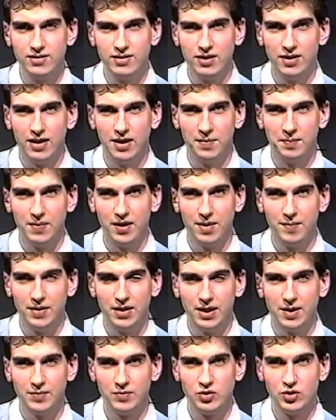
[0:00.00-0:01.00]
um,
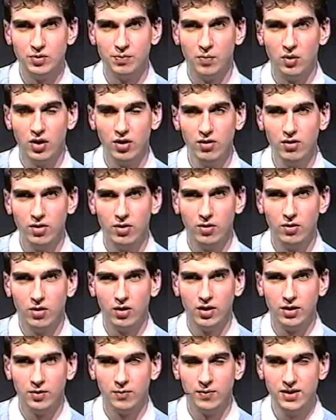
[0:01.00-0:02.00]
coming up tomorrow
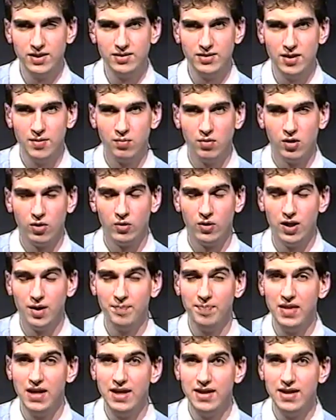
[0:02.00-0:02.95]
on the Wednesday program.